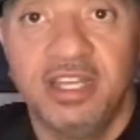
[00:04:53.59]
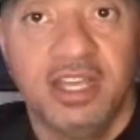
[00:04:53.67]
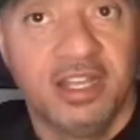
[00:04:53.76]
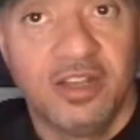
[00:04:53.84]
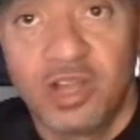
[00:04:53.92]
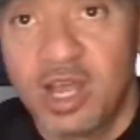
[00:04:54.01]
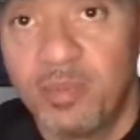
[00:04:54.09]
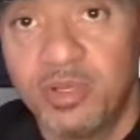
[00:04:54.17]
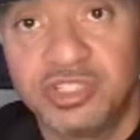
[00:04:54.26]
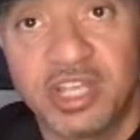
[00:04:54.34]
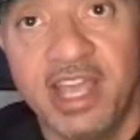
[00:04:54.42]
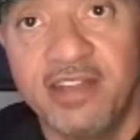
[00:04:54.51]
you don't got to
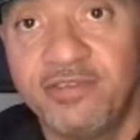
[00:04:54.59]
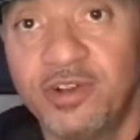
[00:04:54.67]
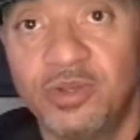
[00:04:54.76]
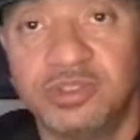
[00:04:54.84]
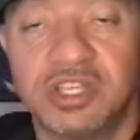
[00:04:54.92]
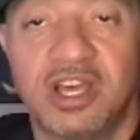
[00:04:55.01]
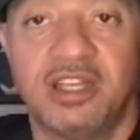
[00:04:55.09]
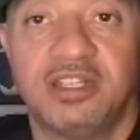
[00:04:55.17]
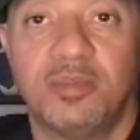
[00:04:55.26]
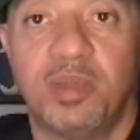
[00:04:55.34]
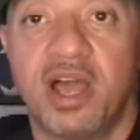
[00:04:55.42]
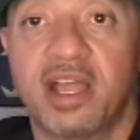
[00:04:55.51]
put your headphones on
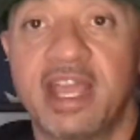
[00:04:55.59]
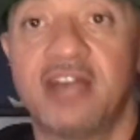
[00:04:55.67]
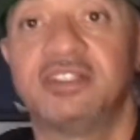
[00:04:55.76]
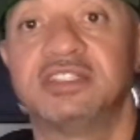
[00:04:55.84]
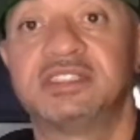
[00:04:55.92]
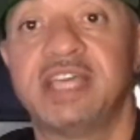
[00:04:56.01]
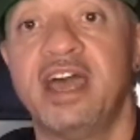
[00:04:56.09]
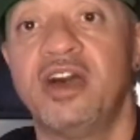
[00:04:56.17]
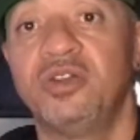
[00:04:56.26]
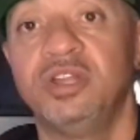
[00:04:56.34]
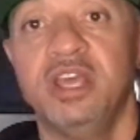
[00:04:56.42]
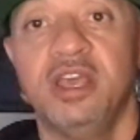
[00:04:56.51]
to block out the
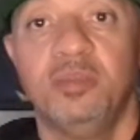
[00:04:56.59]
sound,